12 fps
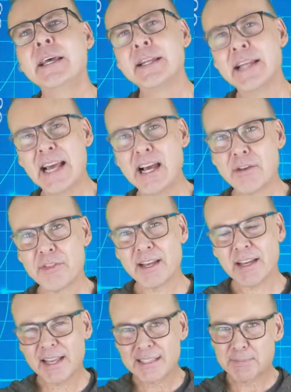Now,
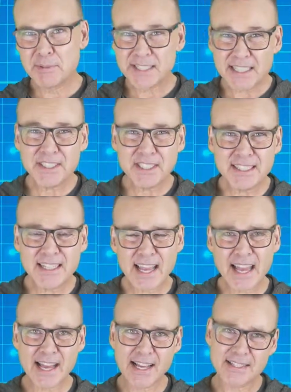it's positioned
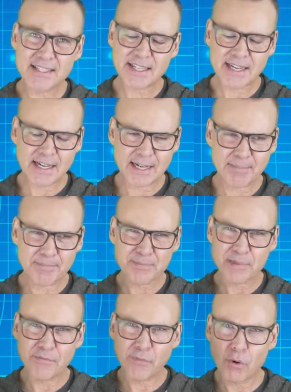as
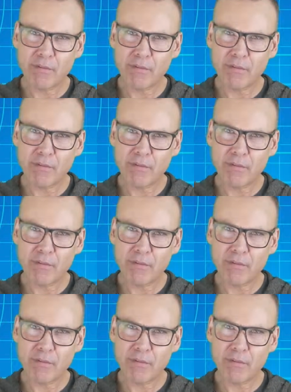4